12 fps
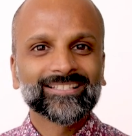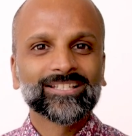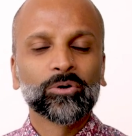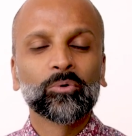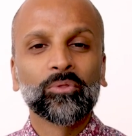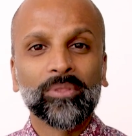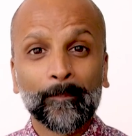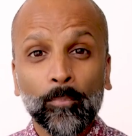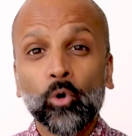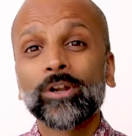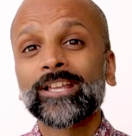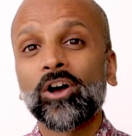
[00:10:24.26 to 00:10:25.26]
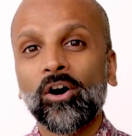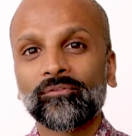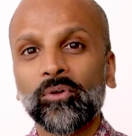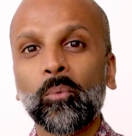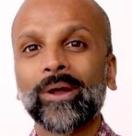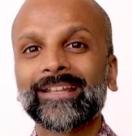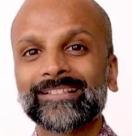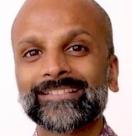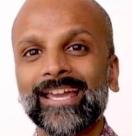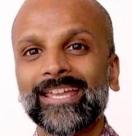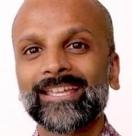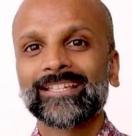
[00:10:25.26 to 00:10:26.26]
till the morning of the wedding
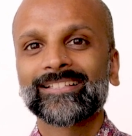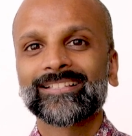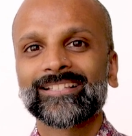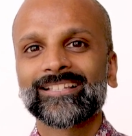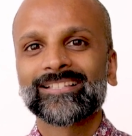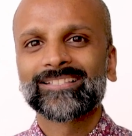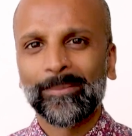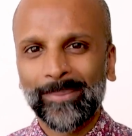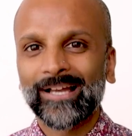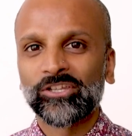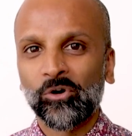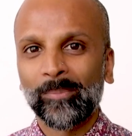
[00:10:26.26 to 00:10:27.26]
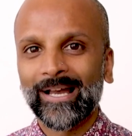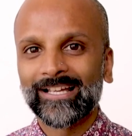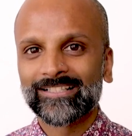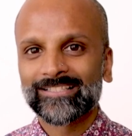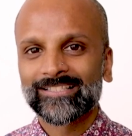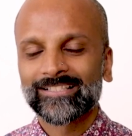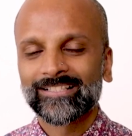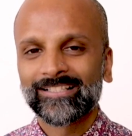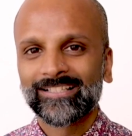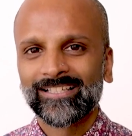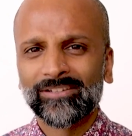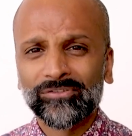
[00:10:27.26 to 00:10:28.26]
day to pack your bags?
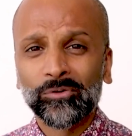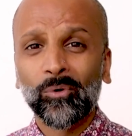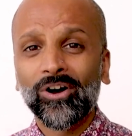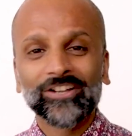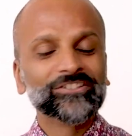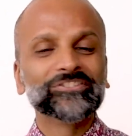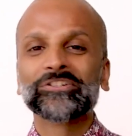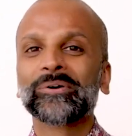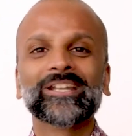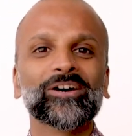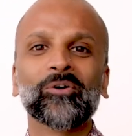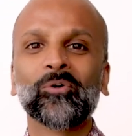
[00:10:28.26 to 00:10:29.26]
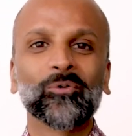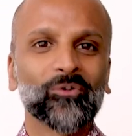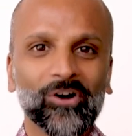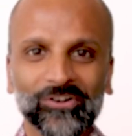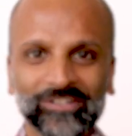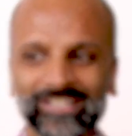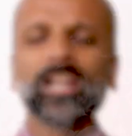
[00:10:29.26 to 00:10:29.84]
If you are, you're doing it all wrong. I